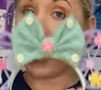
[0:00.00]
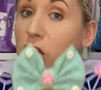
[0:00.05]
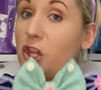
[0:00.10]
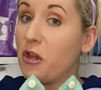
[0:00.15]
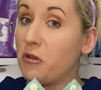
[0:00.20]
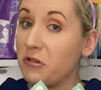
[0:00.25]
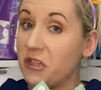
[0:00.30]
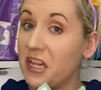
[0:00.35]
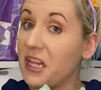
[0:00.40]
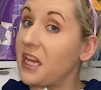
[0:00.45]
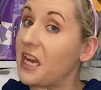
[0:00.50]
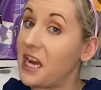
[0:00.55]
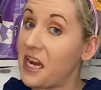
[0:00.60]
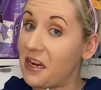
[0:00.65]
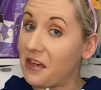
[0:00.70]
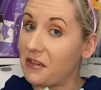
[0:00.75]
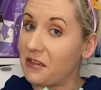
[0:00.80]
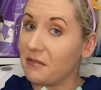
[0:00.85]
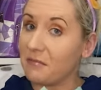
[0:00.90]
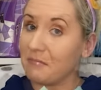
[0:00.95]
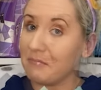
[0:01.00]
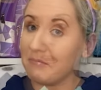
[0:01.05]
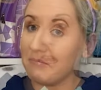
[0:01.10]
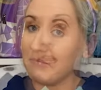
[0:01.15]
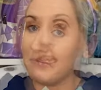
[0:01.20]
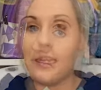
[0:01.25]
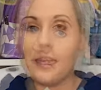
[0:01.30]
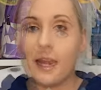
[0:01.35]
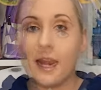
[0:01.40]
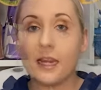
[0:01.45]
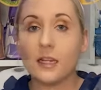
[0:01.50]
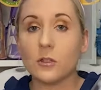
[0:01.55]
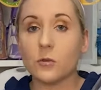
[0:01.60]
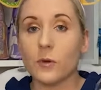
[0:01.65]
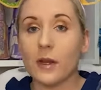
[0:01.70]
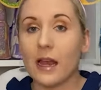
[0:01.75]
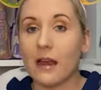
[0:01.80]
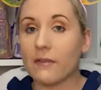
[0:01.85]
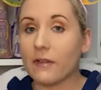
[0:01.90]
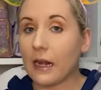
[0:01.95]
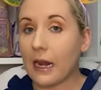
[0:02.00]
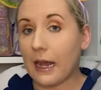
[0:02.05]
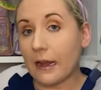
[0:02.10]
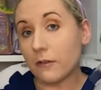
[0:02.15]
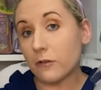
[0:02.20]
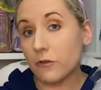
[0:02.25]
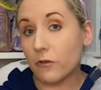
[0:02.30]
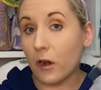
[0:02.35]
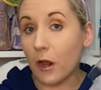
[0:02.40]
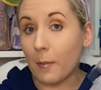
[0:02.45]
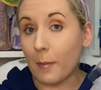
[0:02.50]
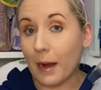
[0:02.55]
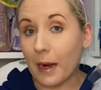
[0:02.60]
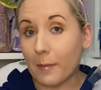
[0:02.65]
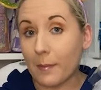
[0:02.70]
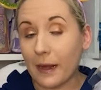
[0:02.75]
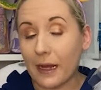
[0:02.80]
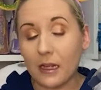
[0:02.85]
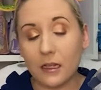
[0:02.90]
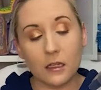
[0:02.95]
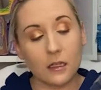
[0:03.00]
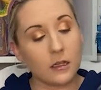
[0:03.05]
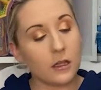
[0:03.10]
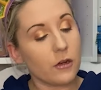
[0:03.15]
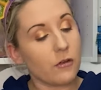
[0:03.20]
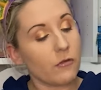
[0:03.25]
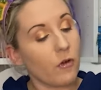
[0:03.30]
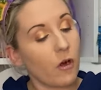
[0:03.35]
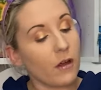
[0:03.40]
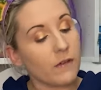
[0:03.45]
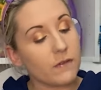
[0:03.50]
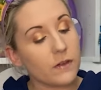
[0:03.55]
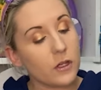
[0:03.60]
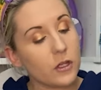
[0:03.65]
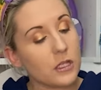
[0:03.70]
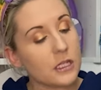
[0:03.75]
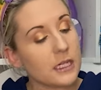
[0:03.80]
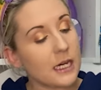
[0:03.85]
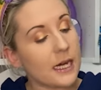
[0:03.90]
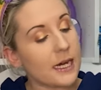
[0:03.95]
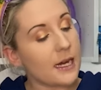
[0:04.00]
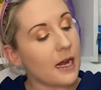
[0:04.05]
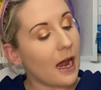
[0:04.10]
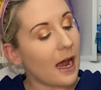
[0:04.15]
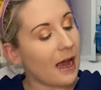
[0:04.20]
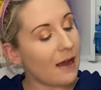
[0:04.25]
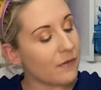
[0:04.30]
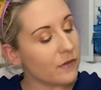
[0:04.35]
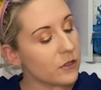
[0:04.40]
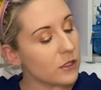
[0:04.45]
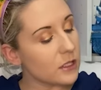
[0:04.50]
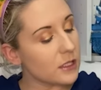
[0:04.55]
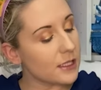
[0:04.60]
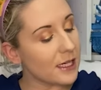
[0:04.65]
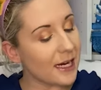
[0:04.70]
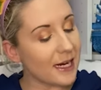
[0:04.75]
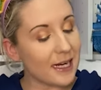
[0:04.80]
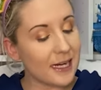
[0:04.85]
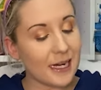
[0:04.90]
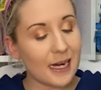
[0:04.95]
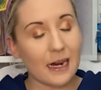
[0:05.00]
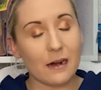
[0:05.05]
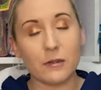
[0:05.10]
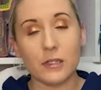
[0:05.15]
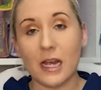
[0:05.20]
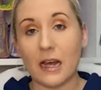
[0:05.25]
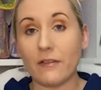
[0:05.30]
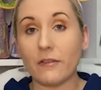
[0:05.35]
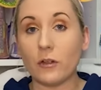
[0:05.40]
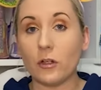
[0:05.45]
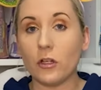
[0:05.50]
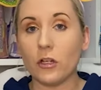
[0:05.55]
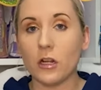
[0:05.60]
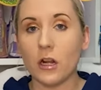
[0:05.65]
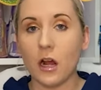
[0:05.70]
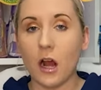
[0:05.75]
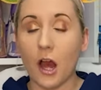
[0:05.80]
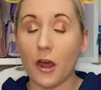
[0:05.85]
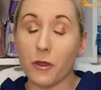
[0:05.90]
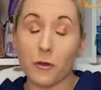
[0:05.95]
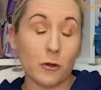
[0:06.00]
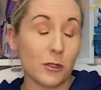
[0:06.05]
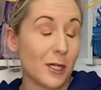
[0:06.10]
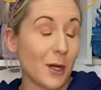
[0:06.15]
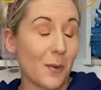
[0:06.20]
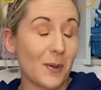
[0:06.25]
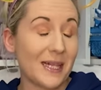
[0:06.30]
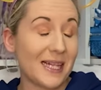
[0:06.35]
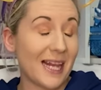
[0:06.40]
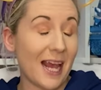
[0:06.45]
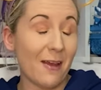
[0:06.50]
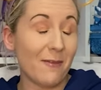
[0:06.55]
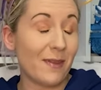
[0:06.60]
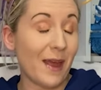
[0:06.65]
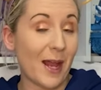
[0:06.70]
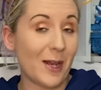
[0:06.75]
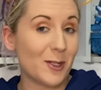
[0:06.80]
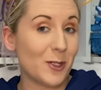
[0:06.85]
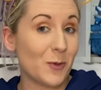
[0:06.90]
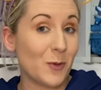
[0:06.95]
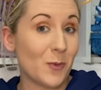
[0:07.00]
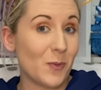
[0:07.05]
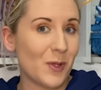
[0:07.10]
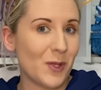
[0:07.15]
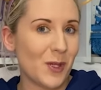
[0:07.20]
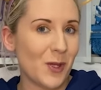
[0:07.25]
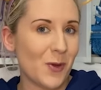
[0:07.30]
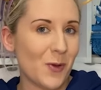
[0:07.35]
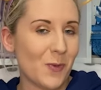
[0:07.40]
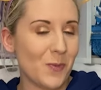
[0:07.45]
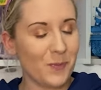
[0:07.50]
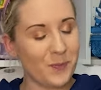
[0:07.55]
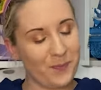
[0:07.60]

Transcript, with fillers: those are the ears. Next we have a Loungefly backpack that arrived the other day. I haven't taken it out to have a look. I thought I would save that and do it with you.